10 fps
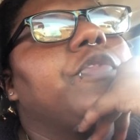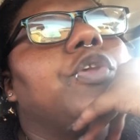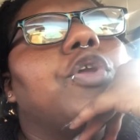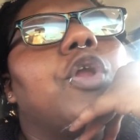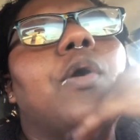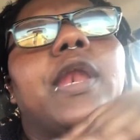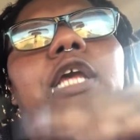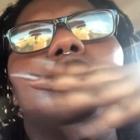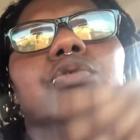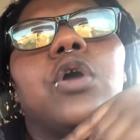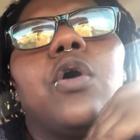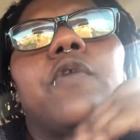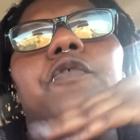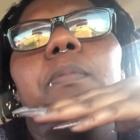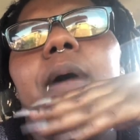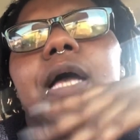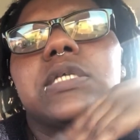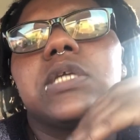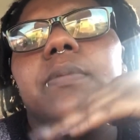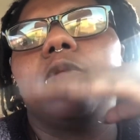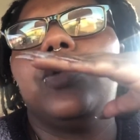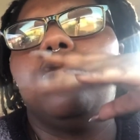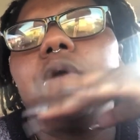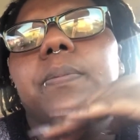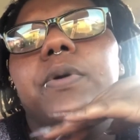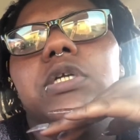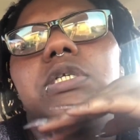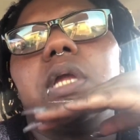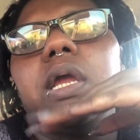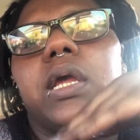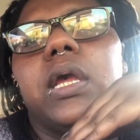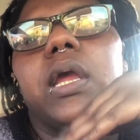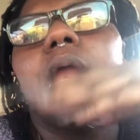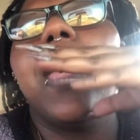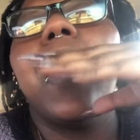You know, and as you go, if you buy something, you can punch that in. And